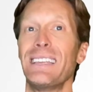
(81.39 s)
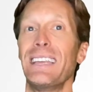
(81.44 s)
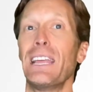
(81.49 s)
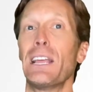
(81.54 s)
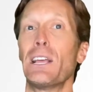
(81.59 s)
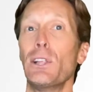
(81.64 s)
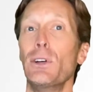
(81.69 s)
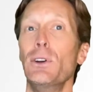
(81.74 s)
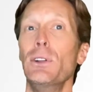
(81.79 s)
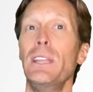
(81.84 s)

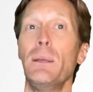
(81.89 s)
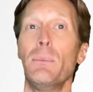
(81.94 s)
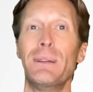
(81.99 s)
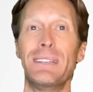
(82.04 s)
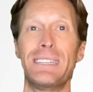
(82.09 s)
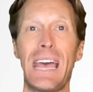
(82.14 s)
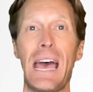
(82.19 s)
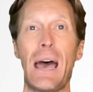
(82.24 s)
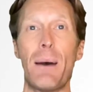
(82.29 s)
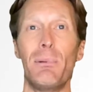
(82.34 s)
including
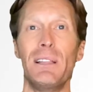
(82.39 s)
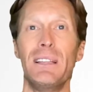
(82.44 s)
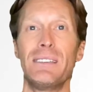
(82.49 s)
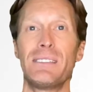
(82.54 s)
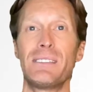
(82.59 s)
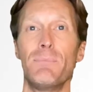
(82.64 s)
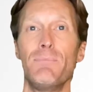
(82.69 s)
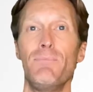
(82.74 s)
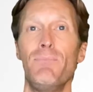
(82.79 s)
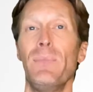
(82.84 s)

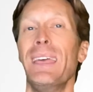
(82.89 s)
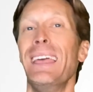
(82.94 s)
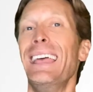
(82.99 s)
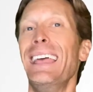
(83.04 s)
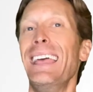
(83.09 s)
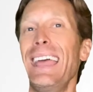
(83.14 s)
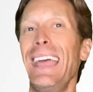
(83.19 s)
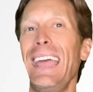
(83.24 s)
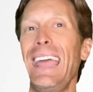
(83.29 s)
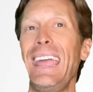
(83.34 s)
metabolism,
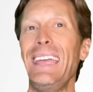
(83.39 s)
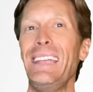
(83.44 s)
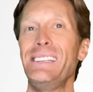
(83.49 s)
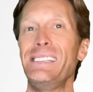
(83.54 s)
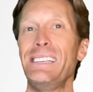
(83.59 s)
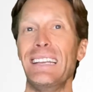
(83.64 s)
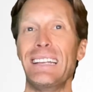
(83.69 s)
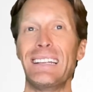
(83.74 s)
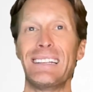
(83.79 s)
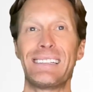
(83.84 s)

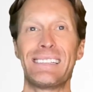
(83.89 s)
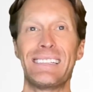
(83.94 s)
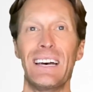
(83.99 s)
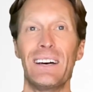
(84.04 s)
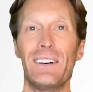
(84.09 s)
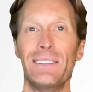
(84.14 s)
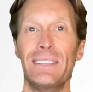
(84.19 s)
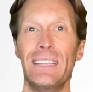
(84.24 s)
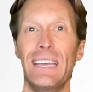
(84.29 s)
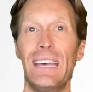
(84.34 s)
aging,
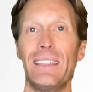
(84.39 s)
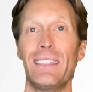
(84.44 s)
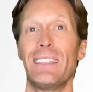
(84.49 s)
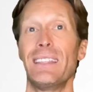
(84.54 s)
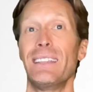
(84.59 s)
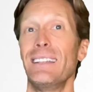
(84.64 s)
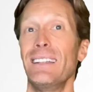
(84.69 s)
cell death,